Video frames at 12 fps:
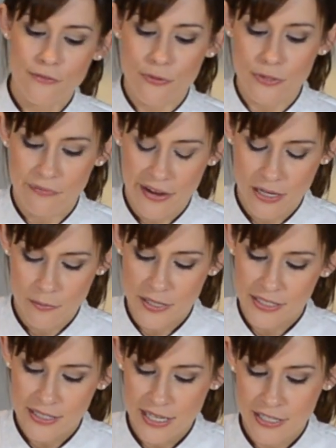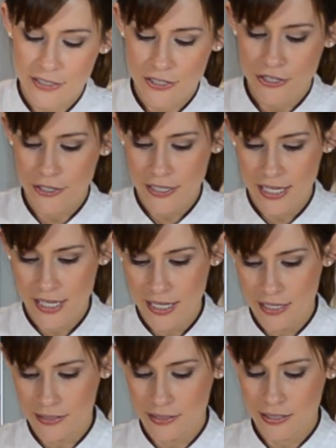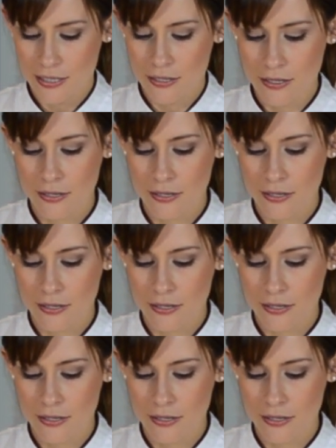those vitamins into your kids.